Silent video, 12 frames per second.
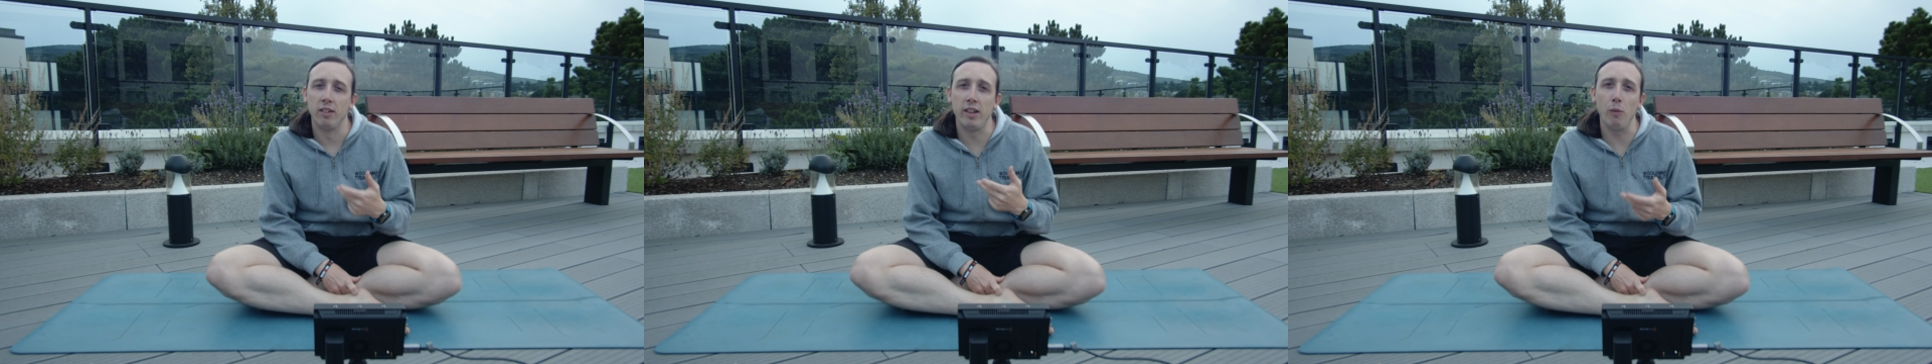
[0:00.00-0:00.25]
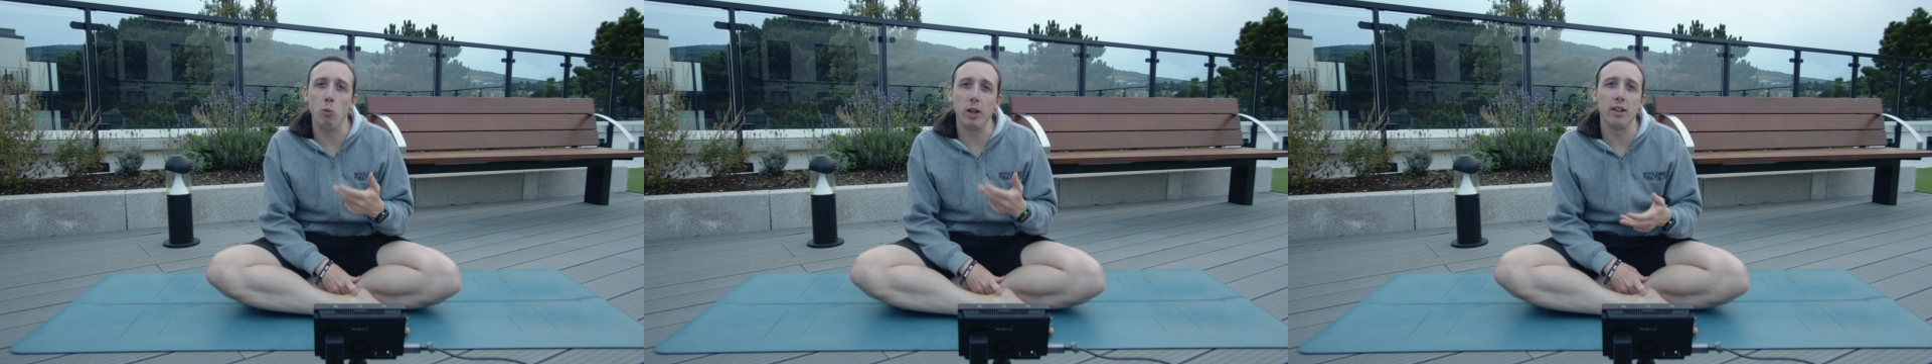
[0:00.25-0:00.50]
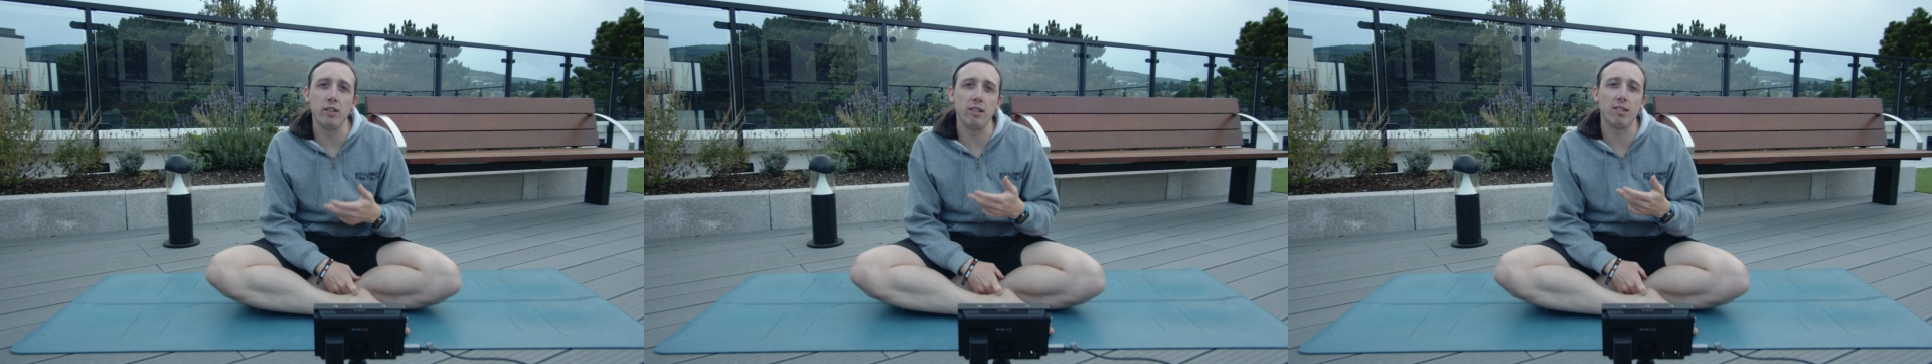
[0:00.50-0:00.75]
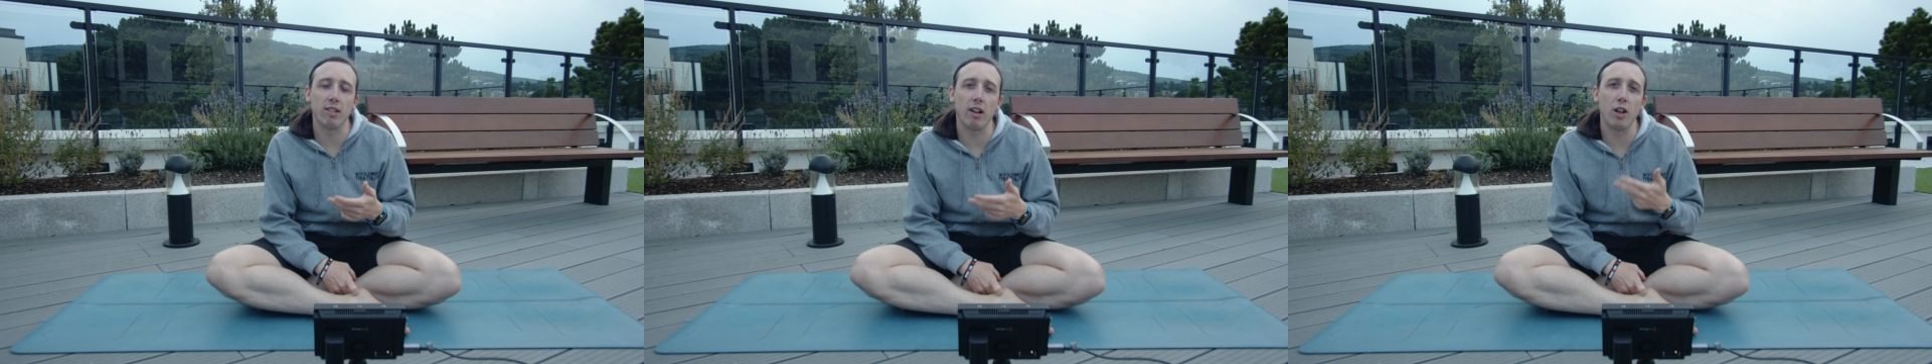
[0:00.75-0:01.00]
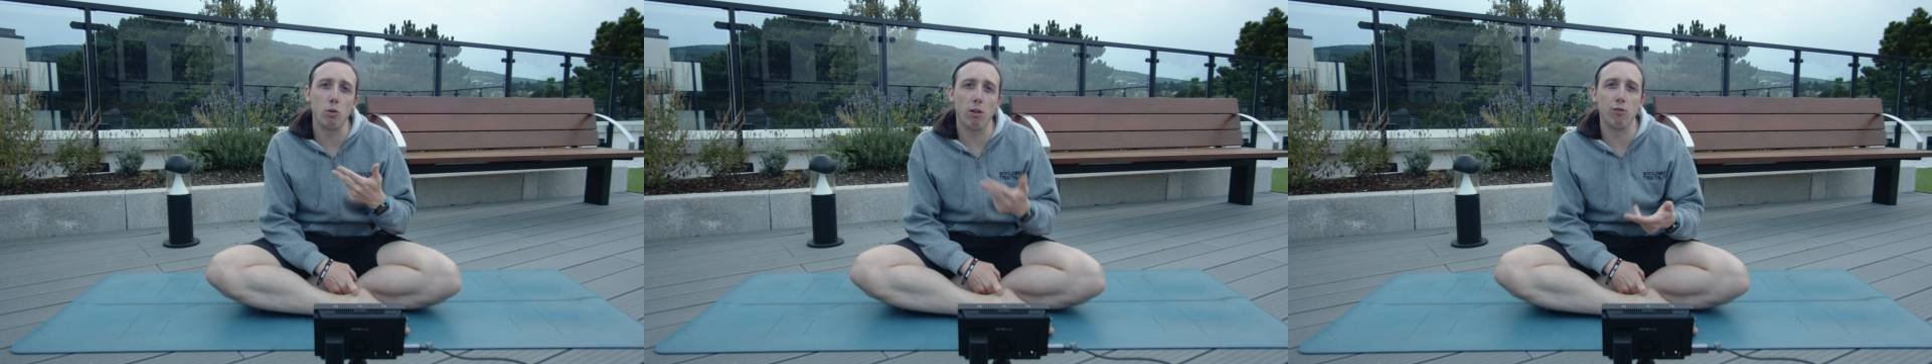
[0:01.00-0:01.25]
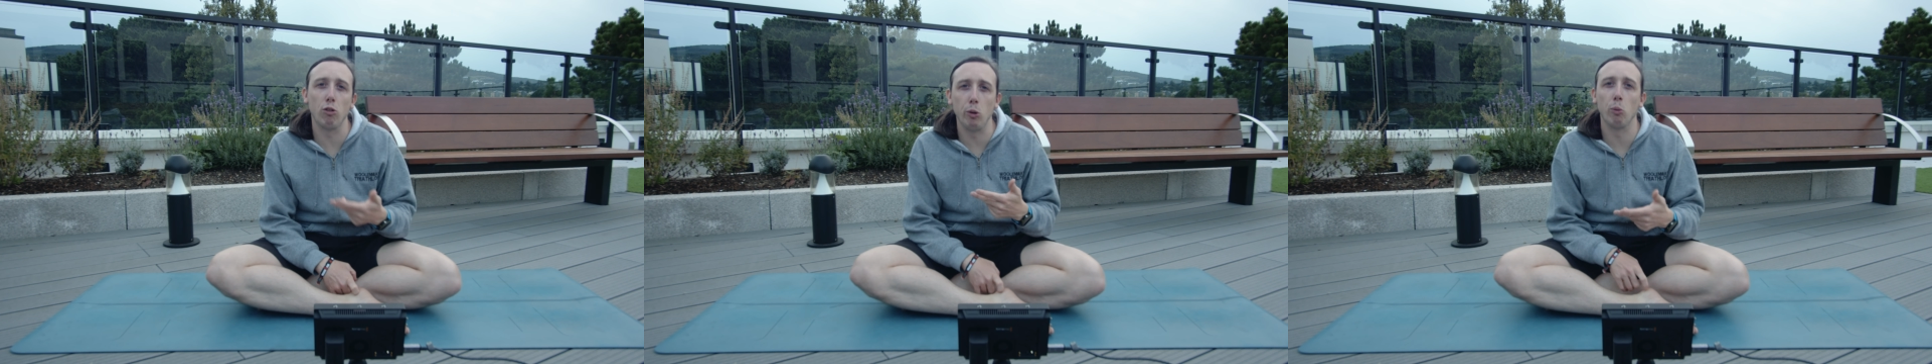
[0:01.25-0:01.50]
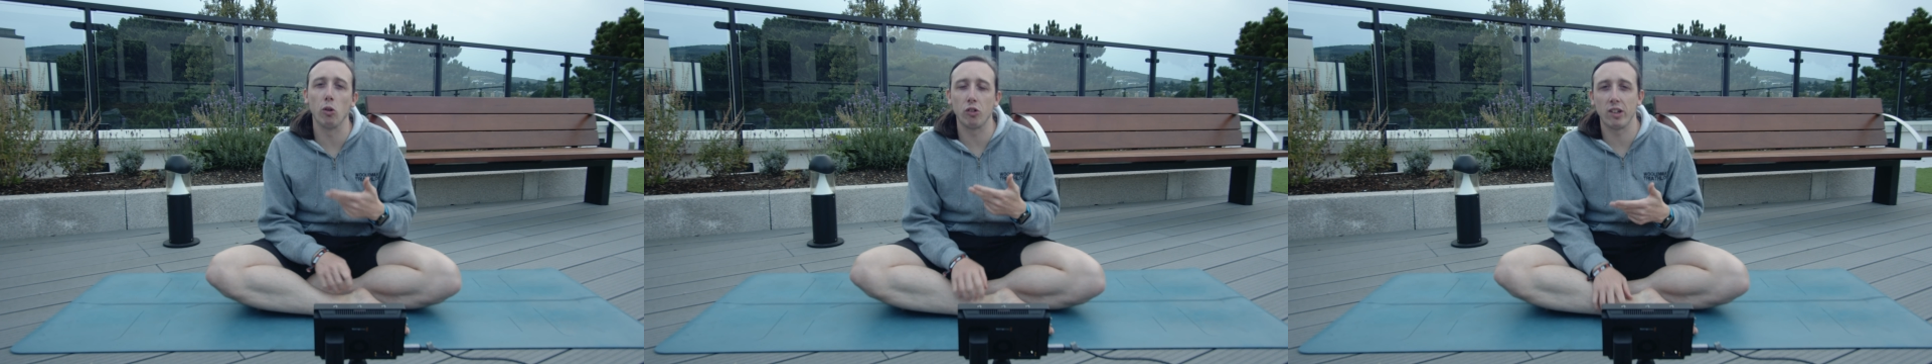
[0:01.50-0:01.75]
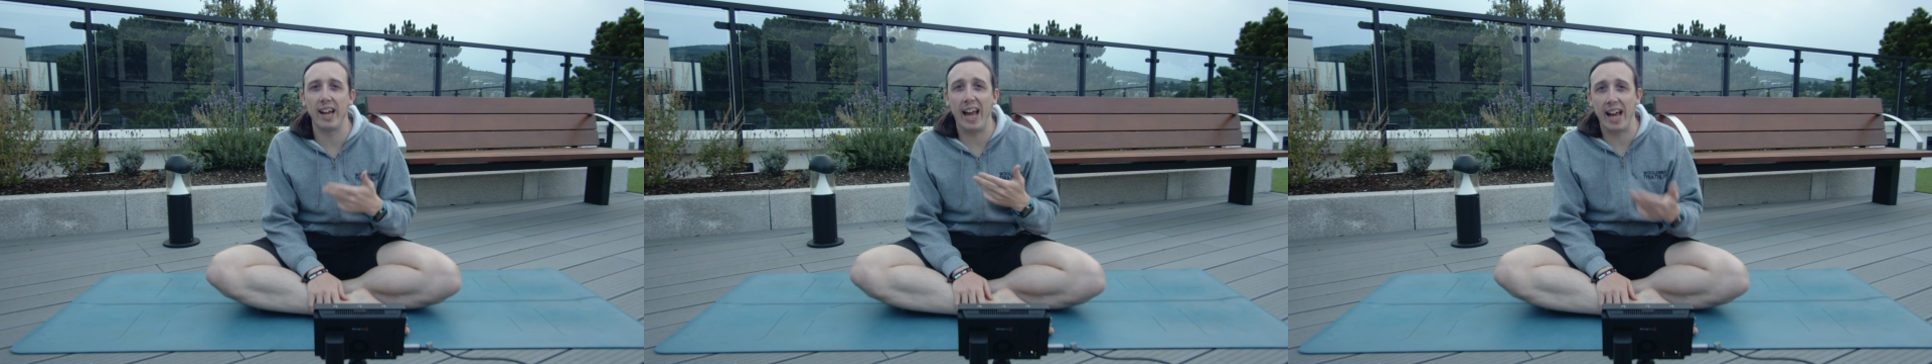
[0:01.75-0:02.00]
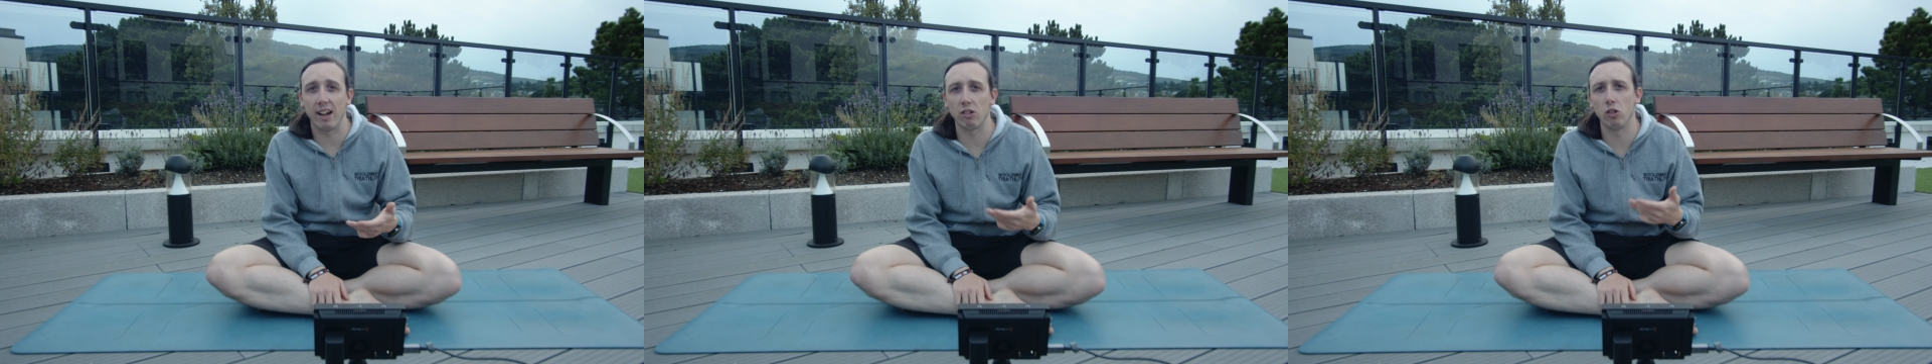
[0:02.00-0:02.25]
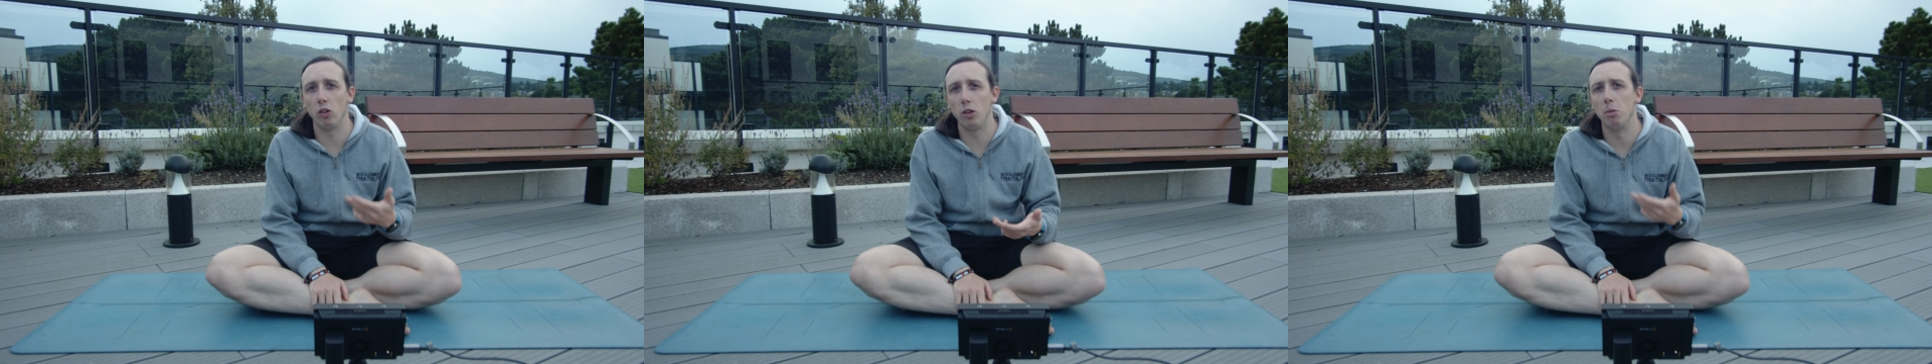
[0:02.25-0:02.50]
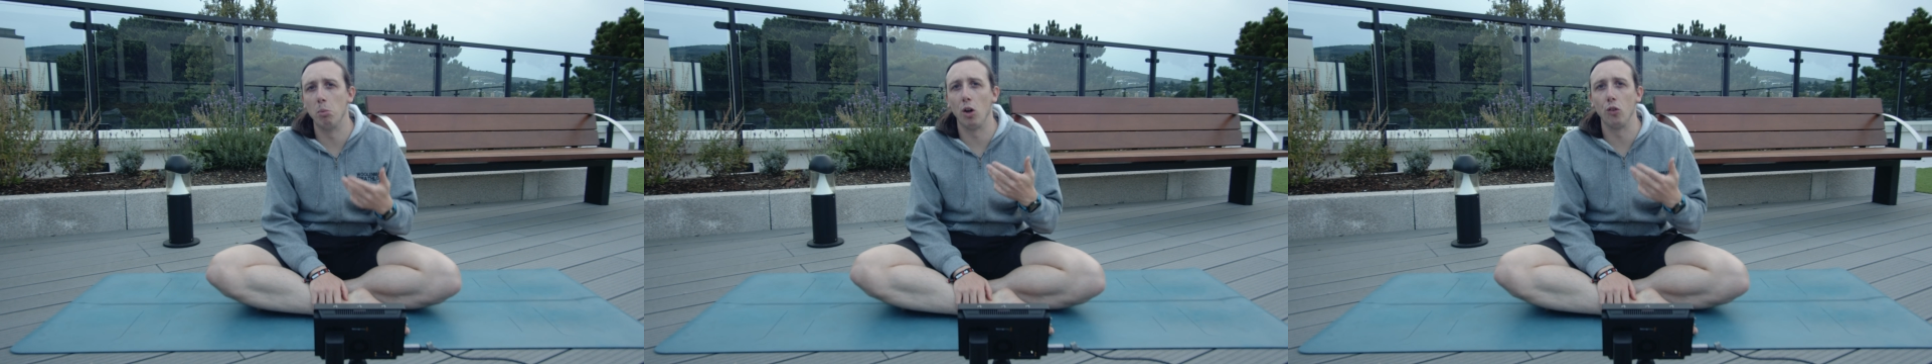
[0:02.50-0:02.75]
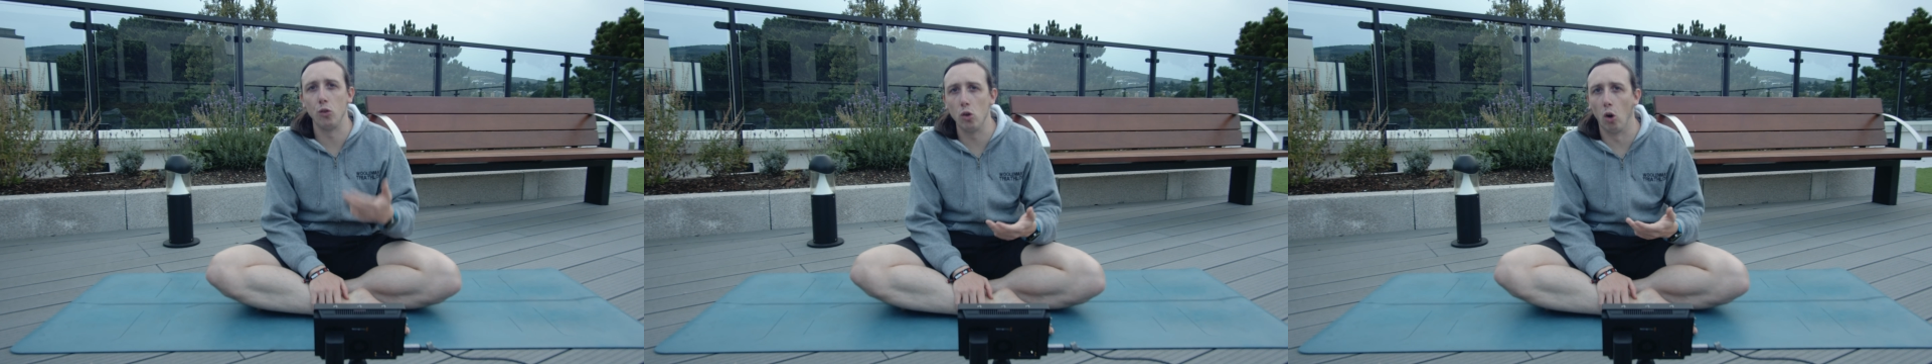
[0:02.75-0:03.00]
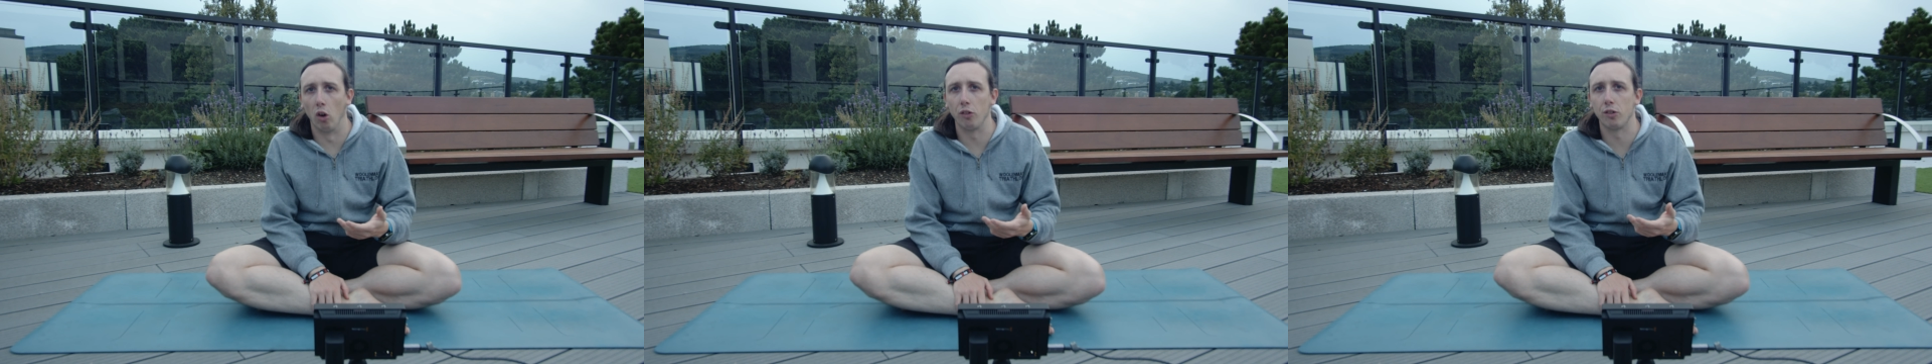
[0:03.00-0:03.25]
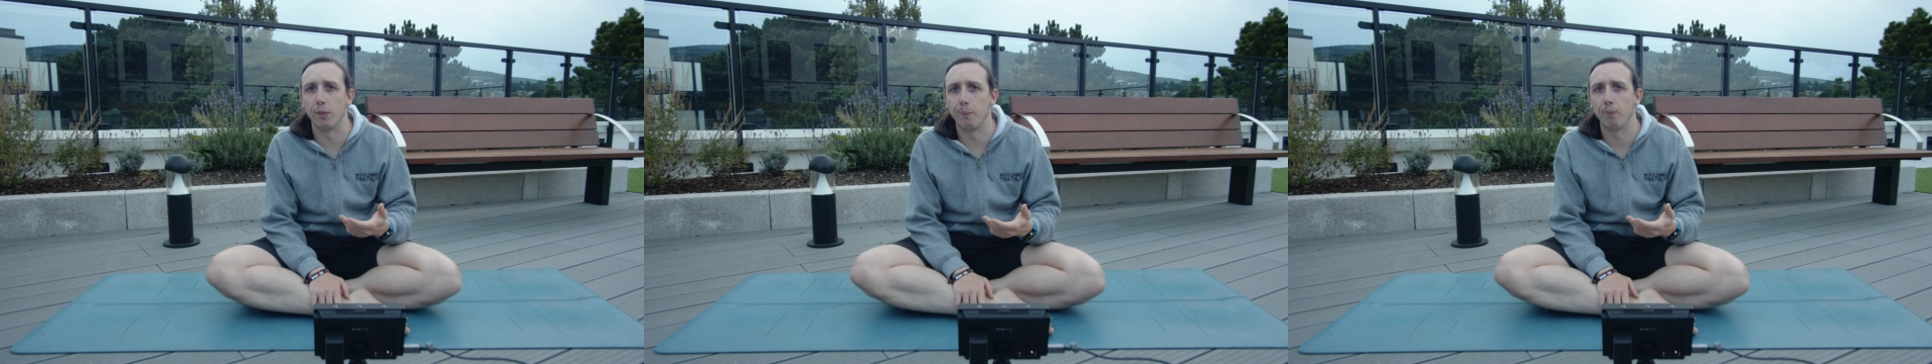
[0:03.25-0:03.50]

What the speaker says: then we can decide whether we want to act on them or not.